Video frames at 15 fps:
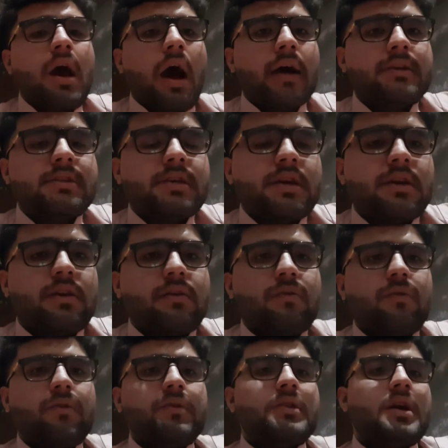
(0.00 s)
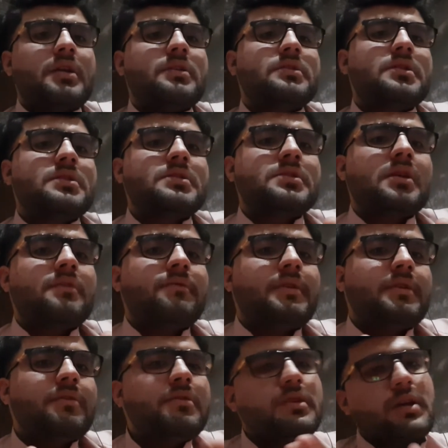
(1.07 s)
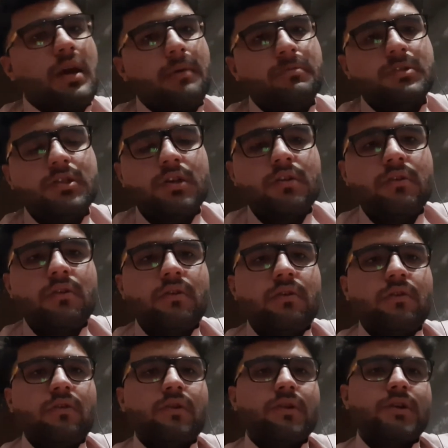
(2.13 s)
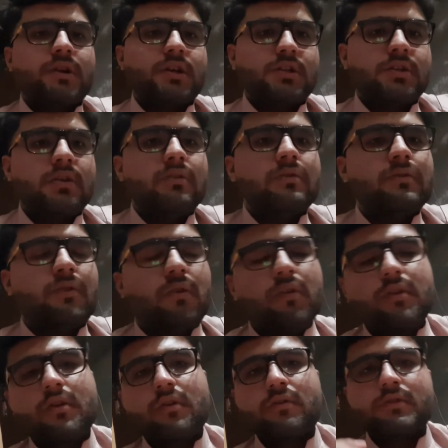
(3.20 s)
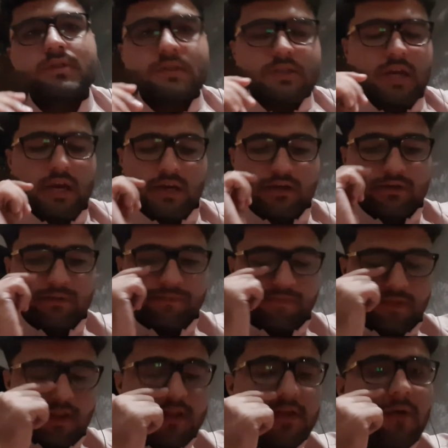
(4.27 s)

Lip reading: attack you, and then another state will not capture your region or your state in